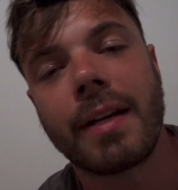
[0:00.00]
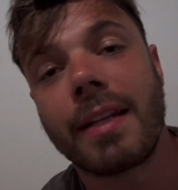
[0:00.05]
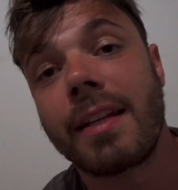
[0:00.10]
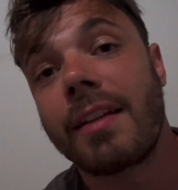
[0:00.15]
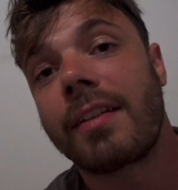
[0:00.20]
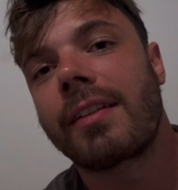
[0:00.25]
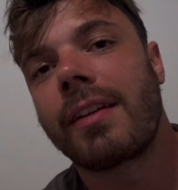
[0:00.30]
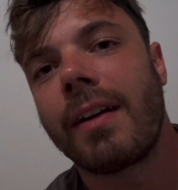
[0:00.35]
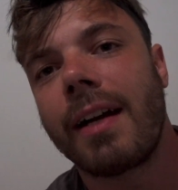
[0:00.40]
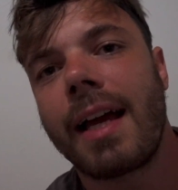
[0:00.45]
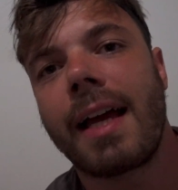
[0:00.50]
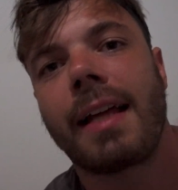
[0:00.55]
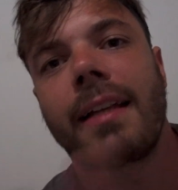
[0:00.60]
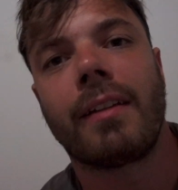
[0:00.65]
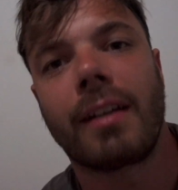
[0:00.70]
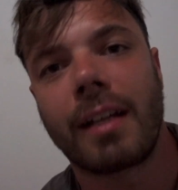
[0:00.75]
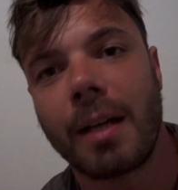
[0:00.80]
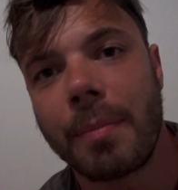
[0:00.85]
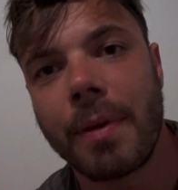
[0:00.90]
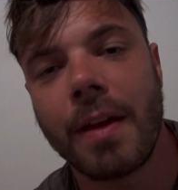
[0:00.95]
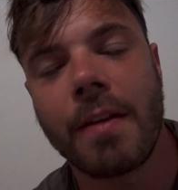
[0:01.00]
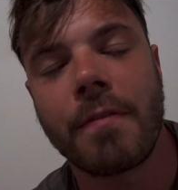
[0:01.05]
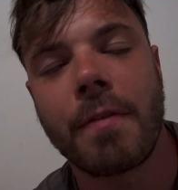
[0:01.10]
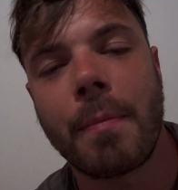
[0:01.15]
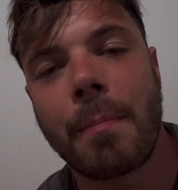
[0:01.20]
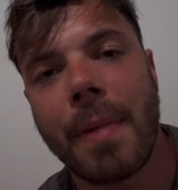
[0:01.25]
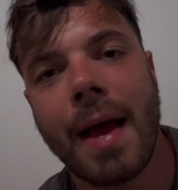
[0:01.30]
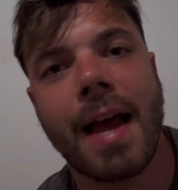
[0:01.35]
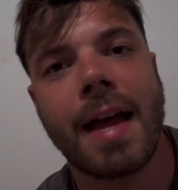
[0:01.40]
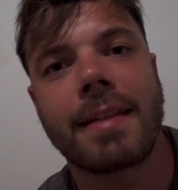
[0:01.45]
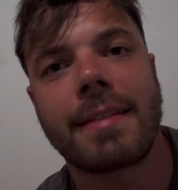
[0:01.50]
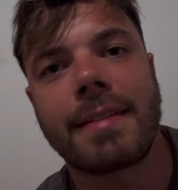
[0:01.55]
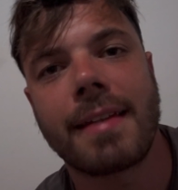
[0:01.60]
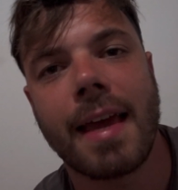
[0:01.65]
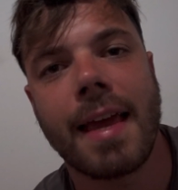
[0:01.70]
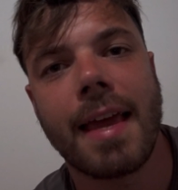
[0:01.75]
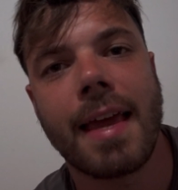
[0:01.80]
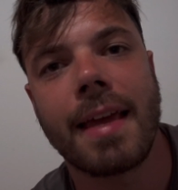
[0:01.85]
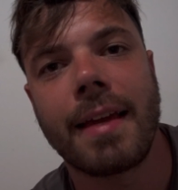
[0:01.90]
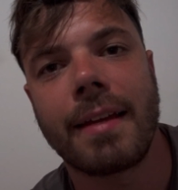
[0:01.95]
This guy had like a bit of a bad
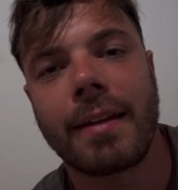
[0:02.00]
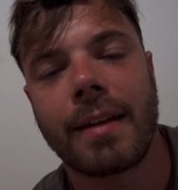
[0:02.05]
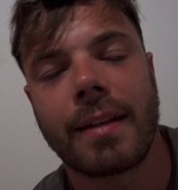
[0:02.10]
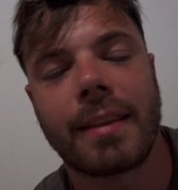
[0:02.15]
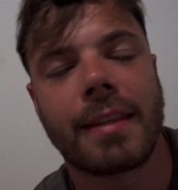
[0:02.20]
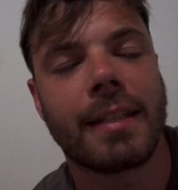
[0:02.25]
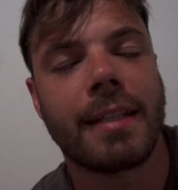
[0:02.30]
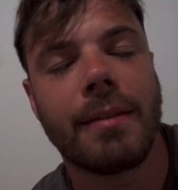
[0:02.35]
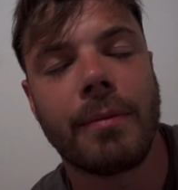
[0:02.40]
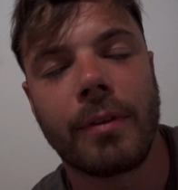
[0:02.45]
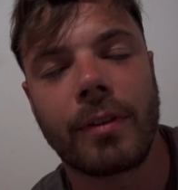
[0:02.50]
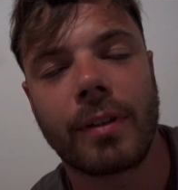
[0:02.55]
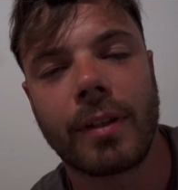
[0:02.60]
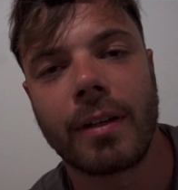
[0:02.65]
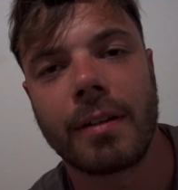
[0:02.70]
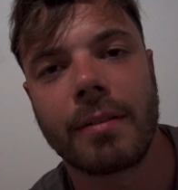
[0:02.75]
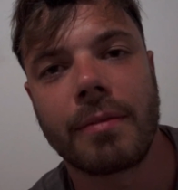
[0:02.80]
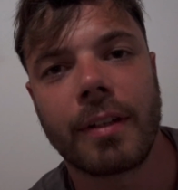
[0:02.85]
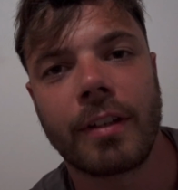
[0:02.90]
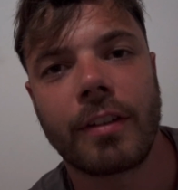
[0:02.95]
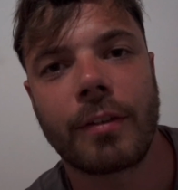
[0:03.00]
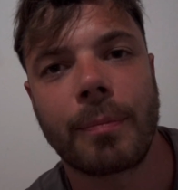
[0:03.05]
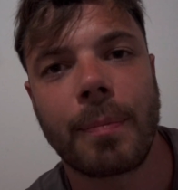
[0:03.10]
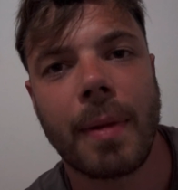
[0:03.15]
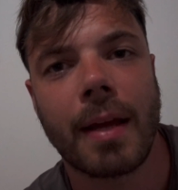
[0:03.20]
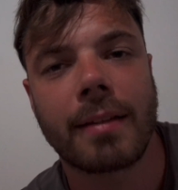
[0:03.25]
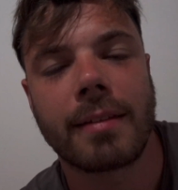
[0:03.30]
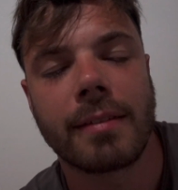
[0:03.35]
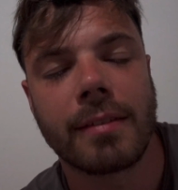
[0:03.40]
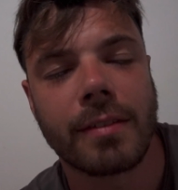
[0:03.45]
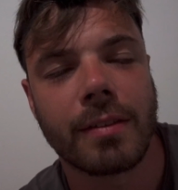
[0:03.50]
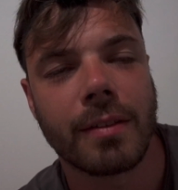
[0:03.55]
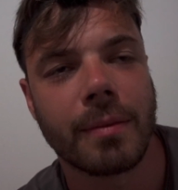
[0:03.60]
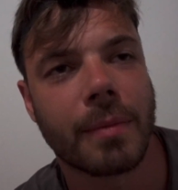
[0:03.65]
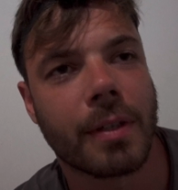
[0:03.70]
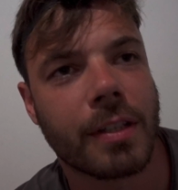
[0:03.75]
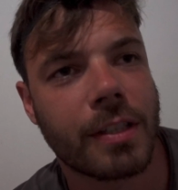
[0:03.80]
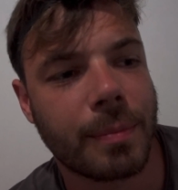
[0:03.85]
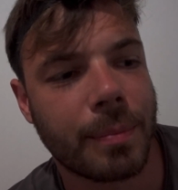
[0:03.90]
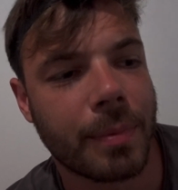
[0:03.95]
day, and I think he was kind of expecting too
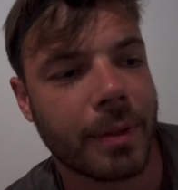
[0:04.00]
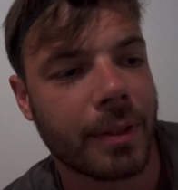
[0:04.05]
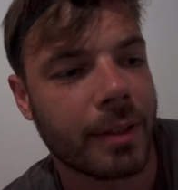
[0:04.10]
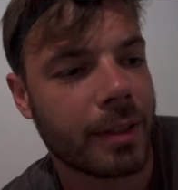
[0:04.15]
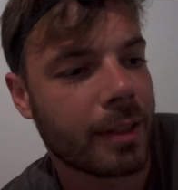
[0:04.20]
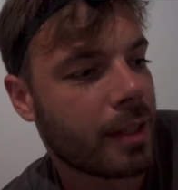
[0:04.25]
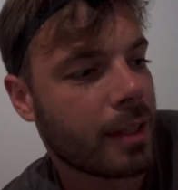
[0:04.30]
much, but